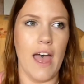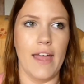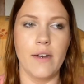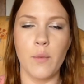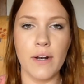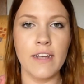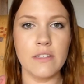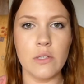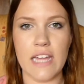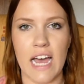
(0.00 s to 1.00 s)
And when I
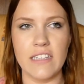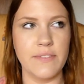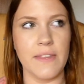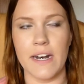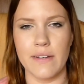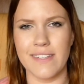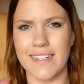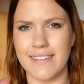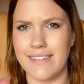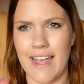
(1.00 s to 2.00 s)
saw the ads for that, I was
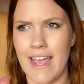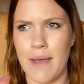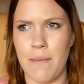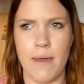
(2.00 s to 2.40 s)
like, damn,